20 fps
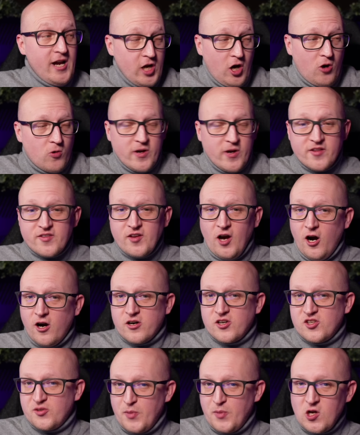And I know it's
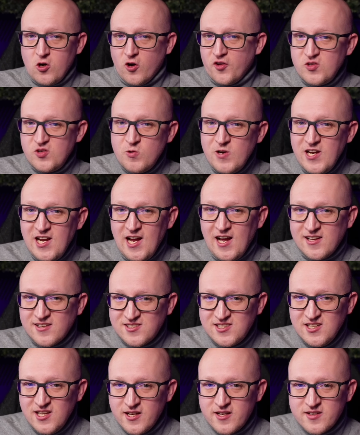hard because the
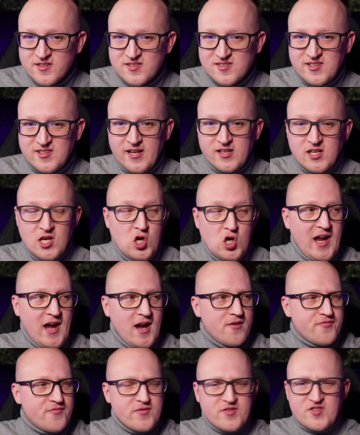reality is that we
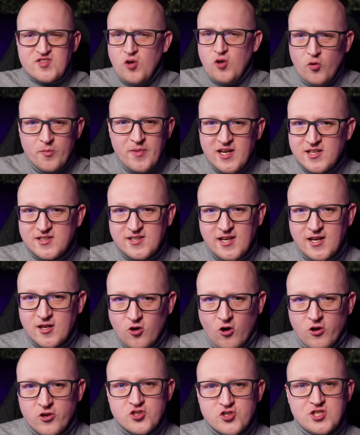have so many
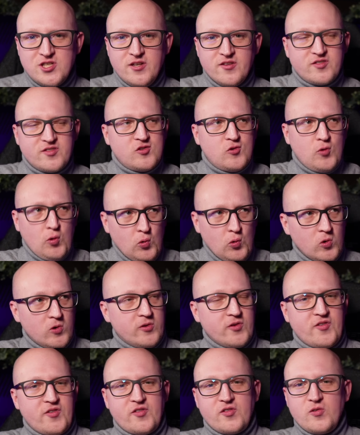technologies,
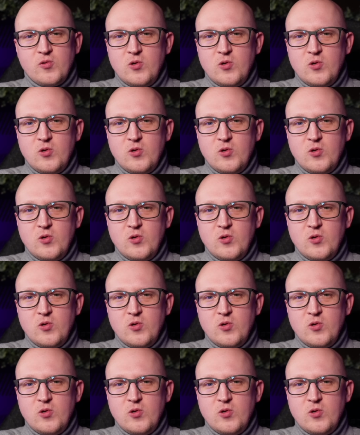tools,